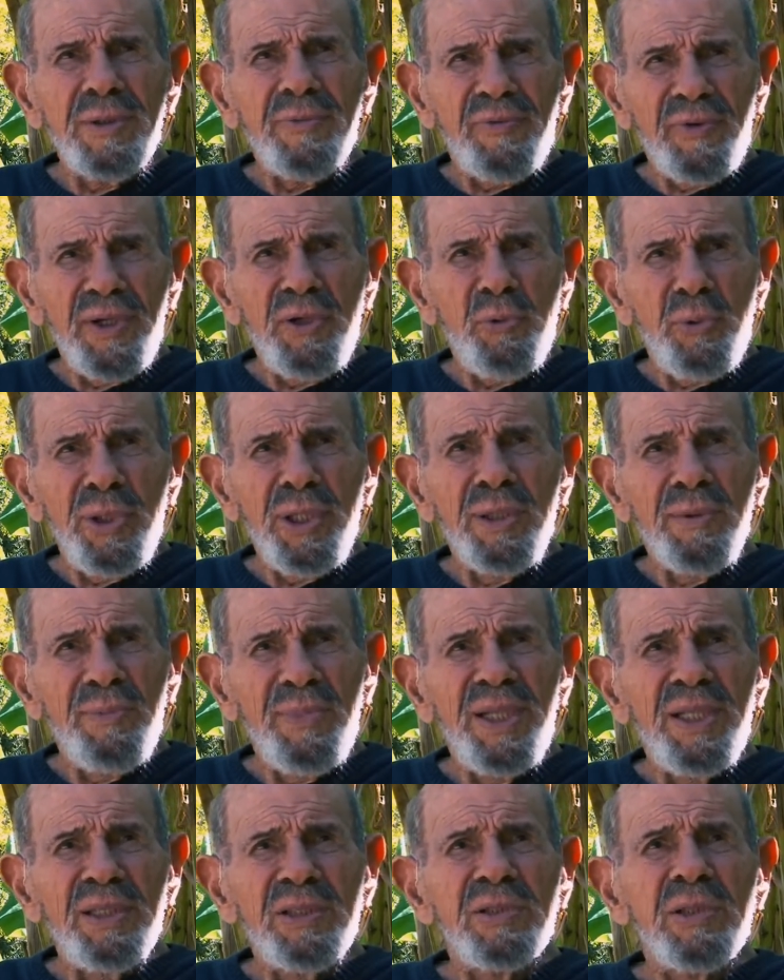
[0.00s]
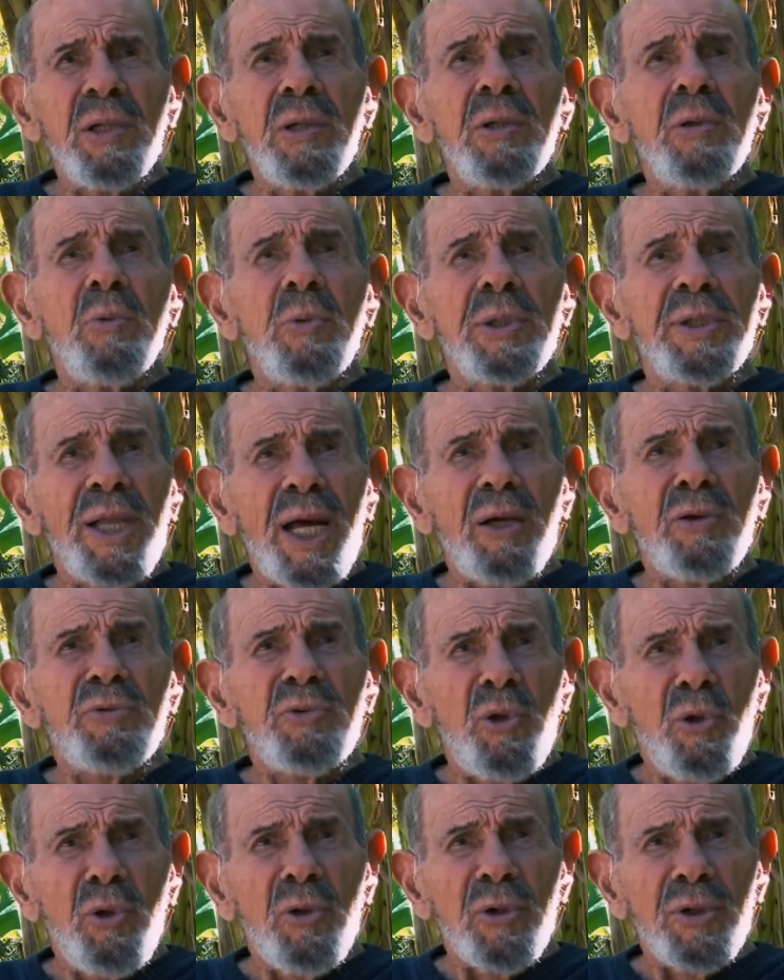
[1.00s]
Free will means
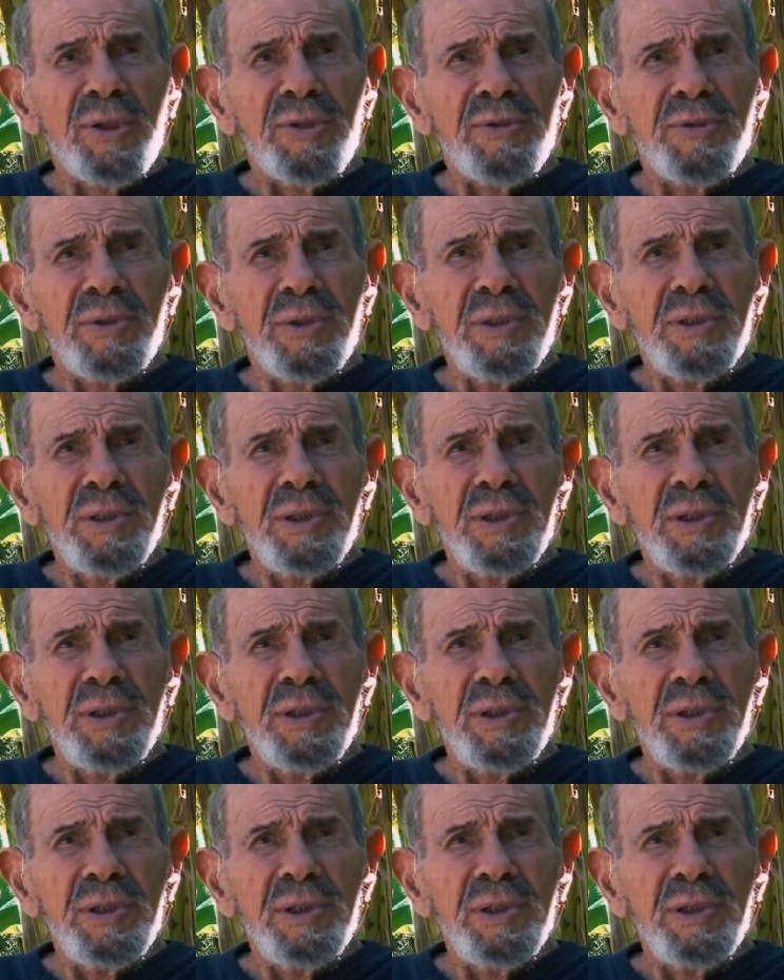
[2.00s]
without cause.